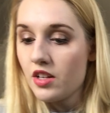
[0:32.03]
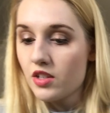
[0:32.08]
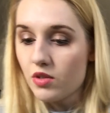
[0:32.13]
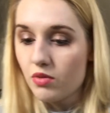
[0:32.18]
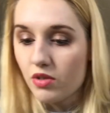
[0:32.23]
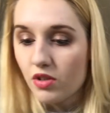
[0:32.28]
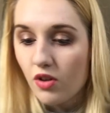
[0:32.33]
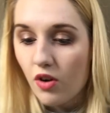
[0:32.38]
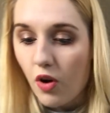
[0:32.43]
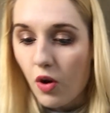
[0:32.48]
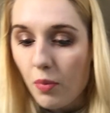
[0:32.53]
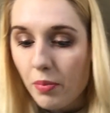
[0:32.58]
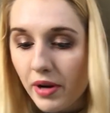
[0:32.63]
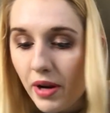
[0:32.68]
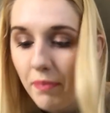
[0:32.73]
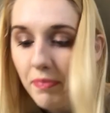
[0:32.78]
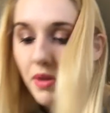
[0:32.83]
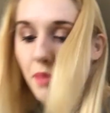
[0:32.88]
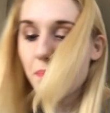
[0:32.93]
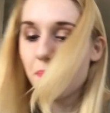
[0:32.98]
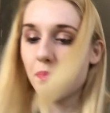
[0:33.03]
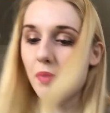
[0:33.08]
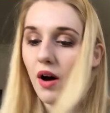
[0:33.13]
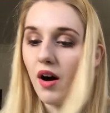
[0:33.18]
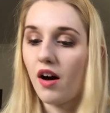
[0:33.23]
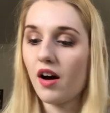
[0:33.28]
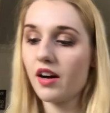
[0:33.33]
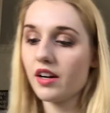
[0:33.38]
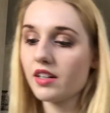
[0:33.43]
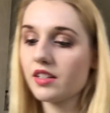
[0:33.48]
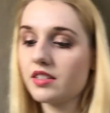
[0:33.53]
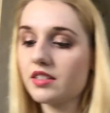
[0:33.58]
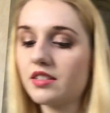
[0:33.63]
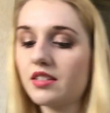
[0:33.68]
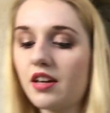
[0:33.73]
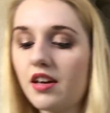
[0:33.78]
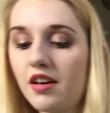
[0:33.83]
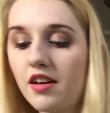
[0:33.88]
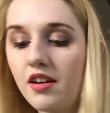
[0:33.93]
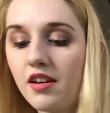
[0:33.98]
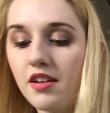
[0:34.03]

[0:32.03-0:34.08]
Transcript: So when you open up the box,